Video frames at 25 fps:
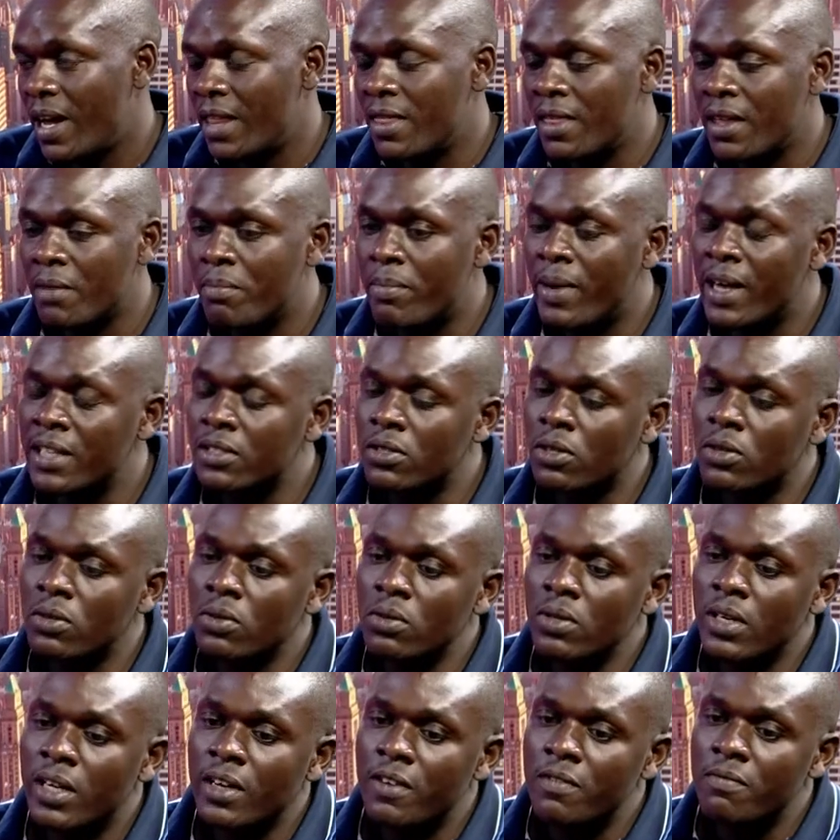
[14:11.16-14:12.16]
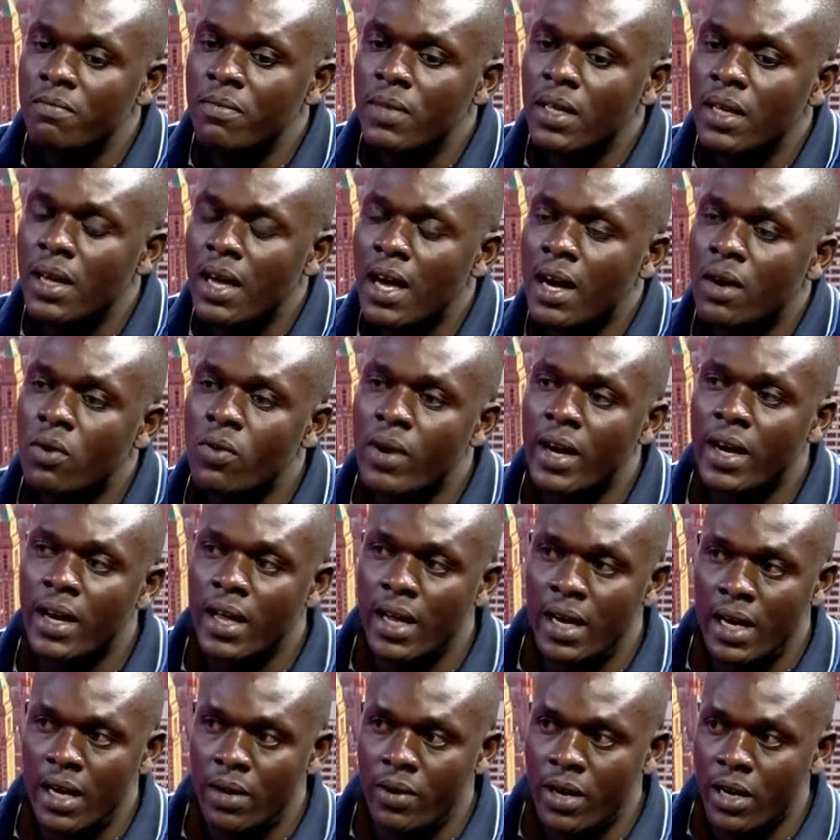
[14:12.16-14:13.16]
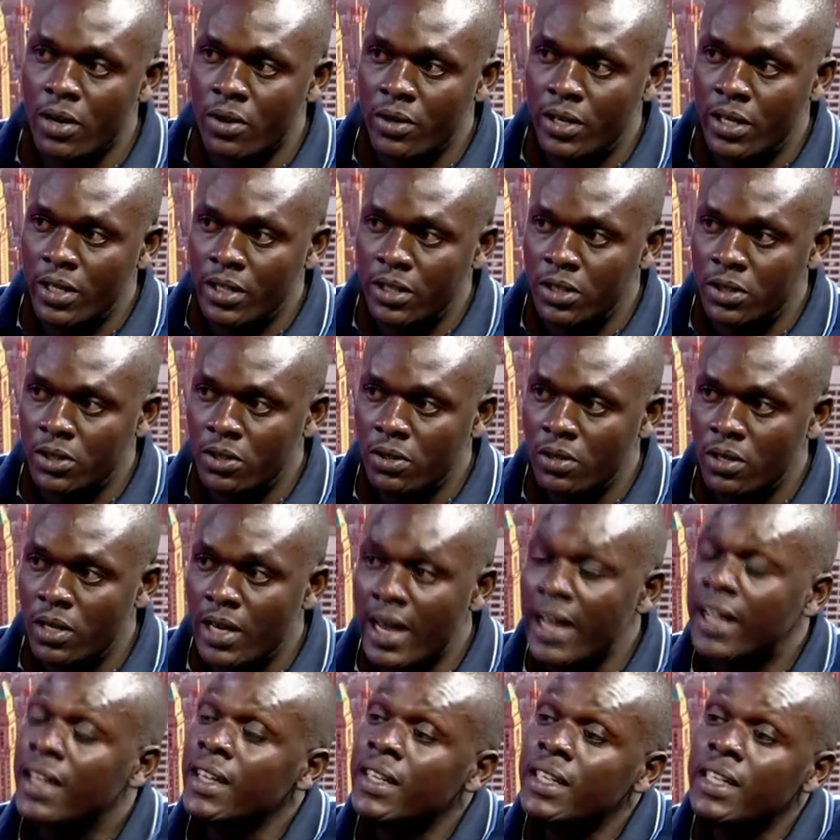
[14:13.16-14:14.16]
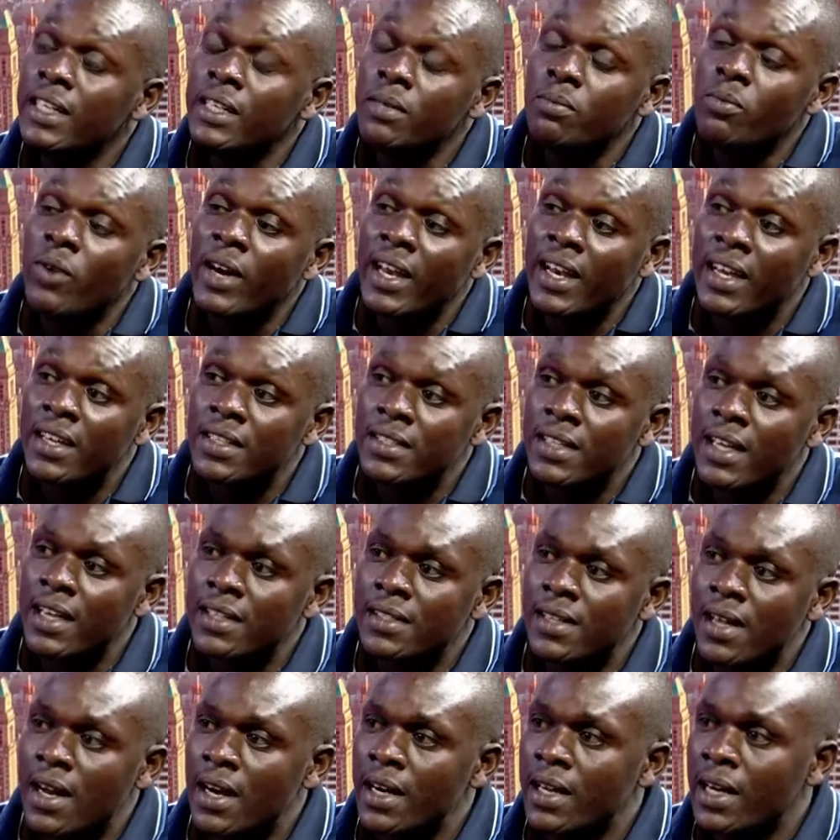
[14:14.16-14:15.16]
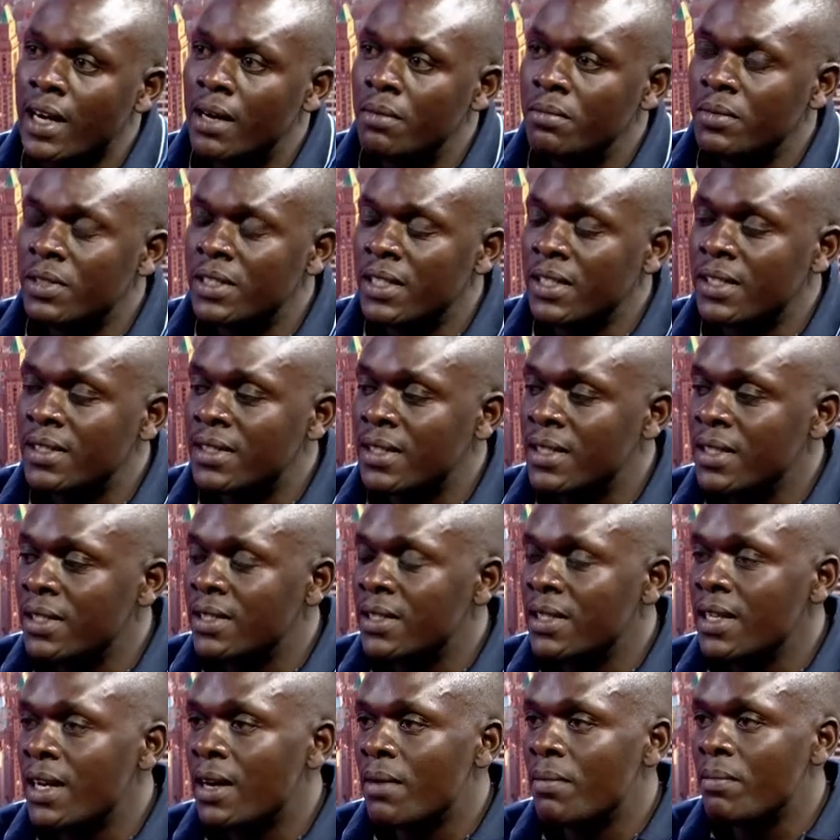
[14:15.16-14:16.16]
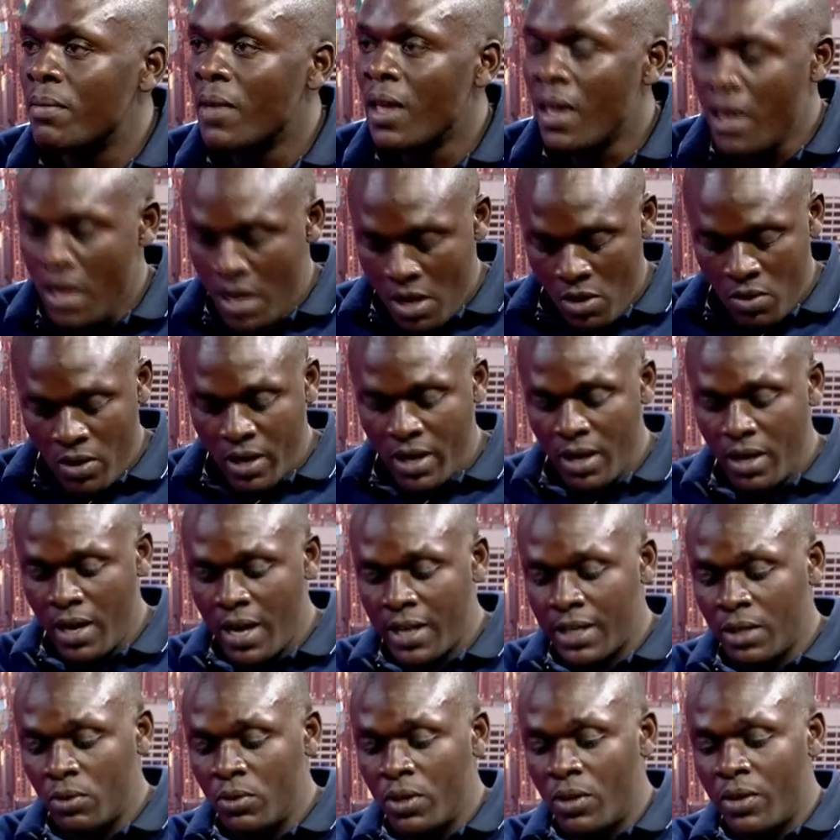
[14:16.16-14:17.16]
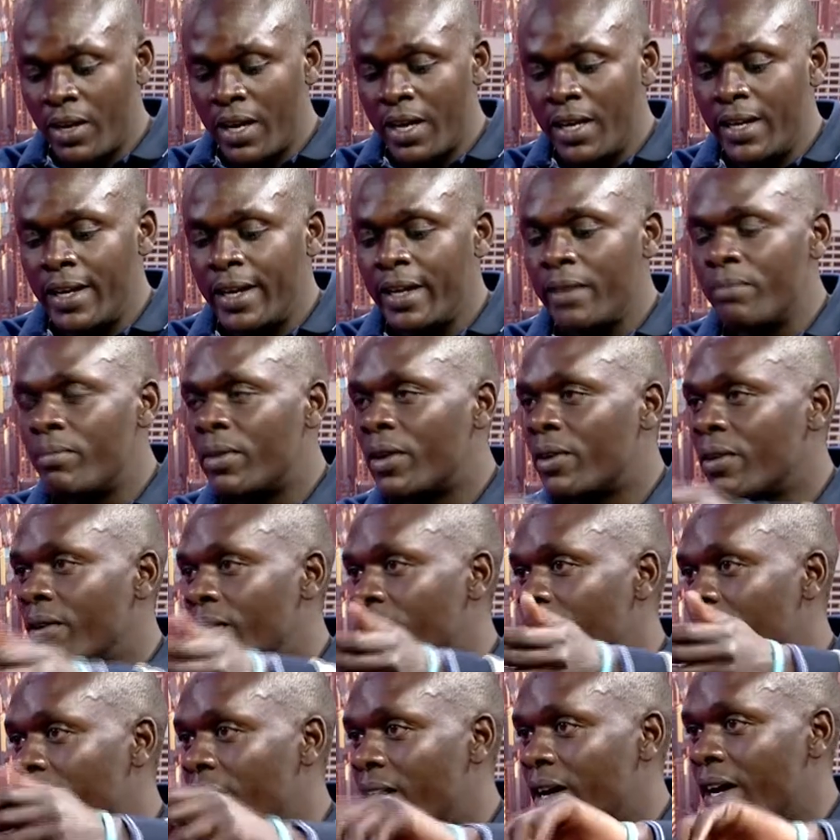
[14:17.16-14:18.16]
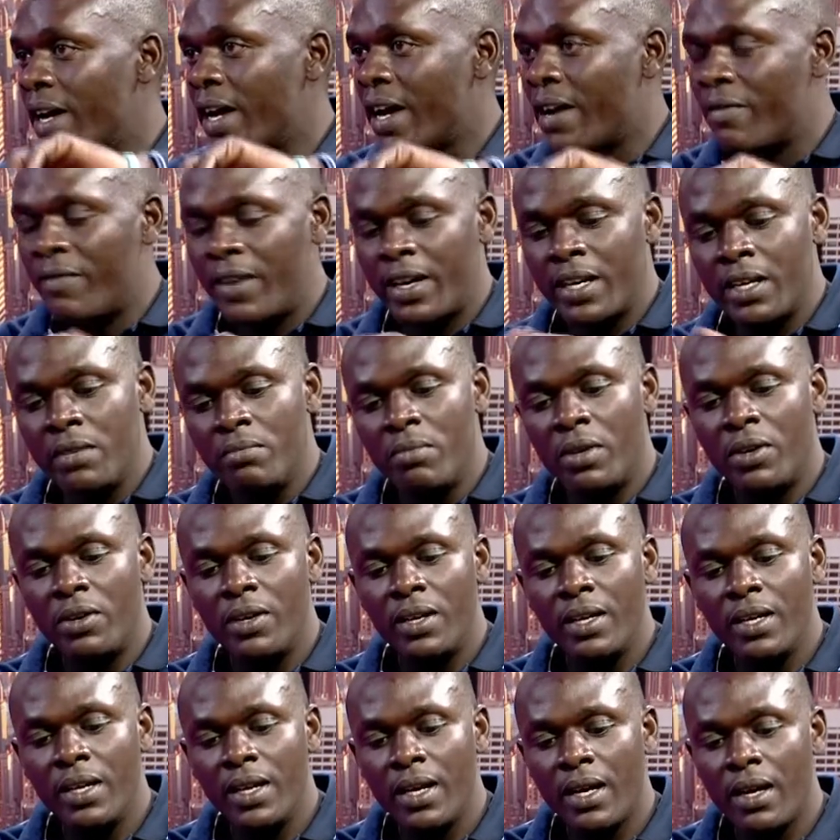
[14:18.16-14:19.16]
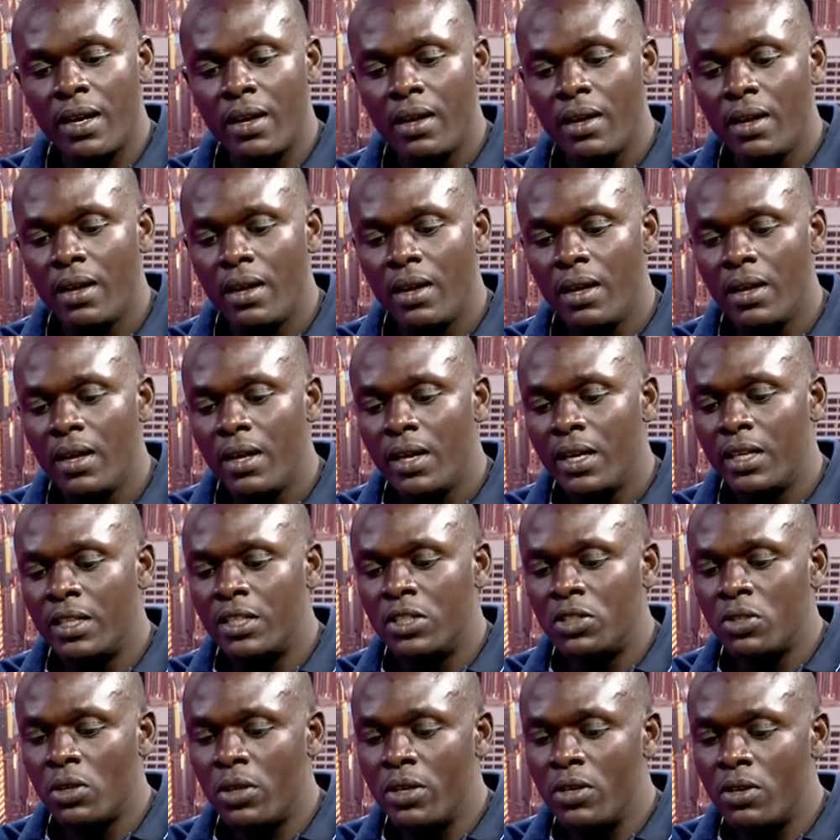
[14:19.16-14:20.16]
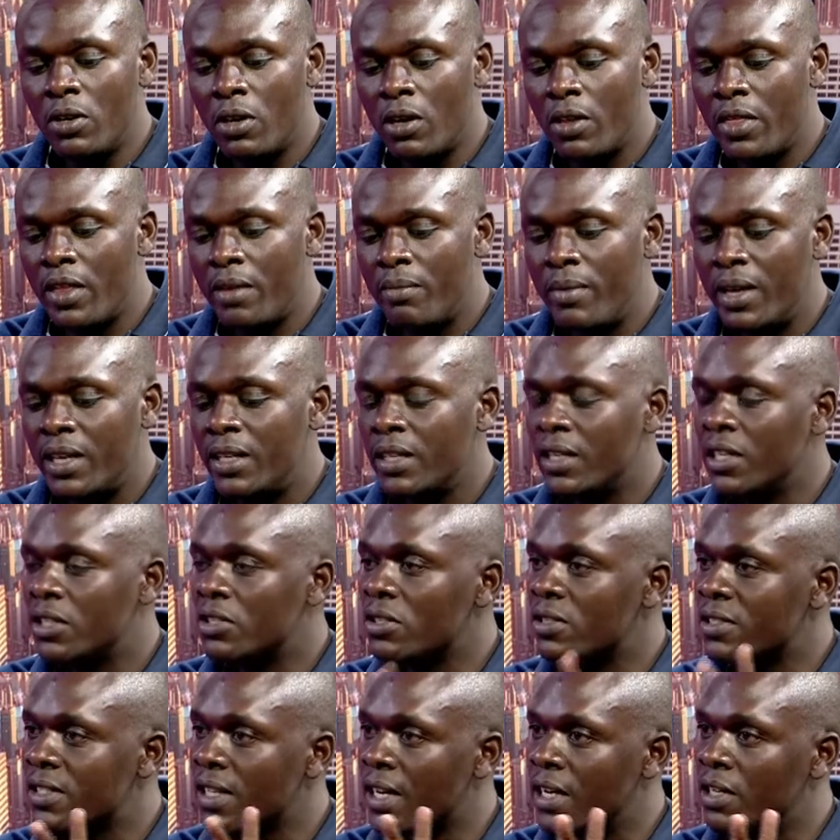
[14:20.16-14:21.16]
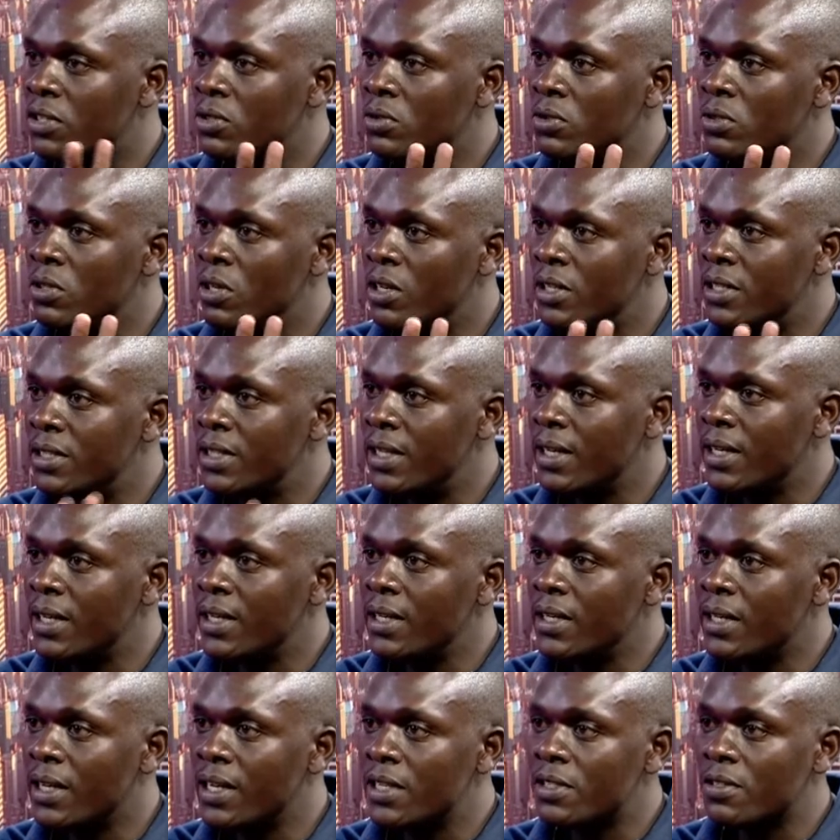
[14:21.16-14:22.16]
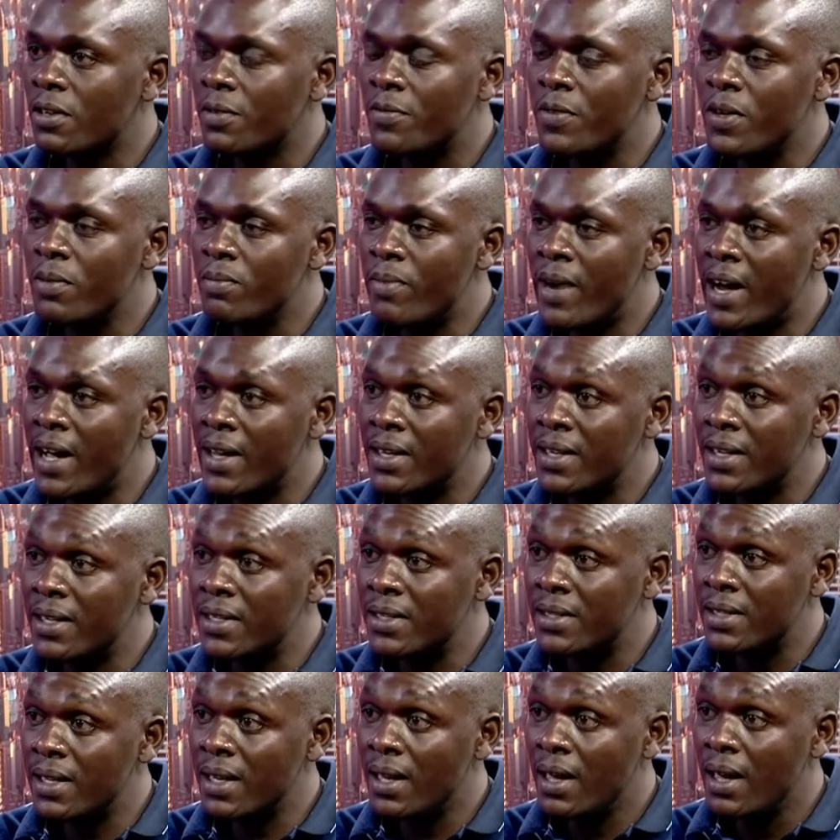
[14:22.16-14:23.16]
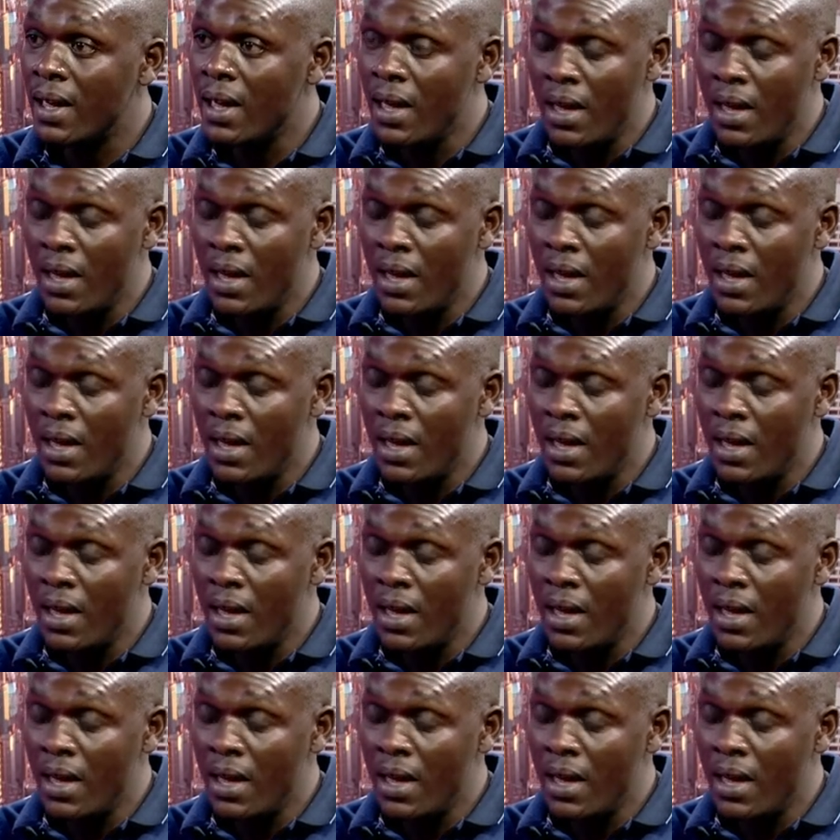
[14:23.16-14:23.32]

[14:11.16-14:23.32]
And the person who gave me hakuwa anaelewa condition. Lakini nilimuelezea sana nikamsisitizia. Hata unaona hii ribbon. Yeah. I have a ribbon here. It's showing all the medications I should not take in case of emergency. Or just in case of